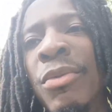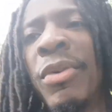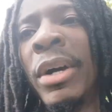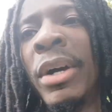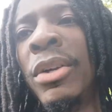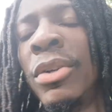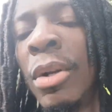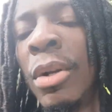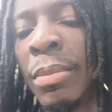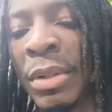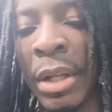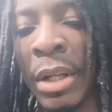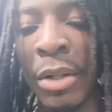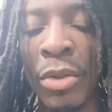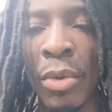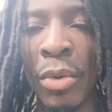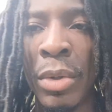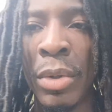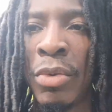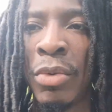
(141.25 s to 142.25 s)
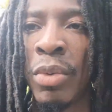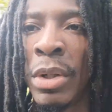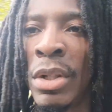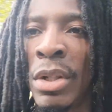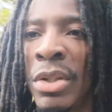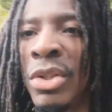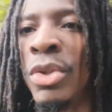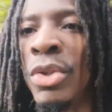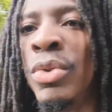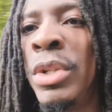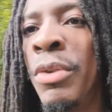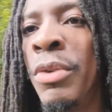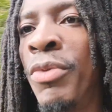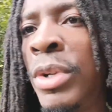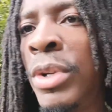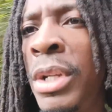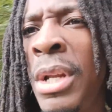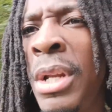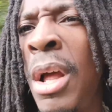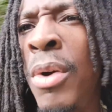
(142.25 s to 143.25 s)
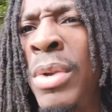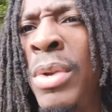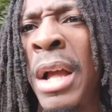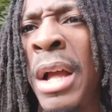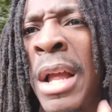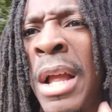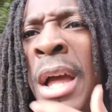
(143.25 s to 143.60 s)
You know what I'm saying? So this one is a little different, and I will knock.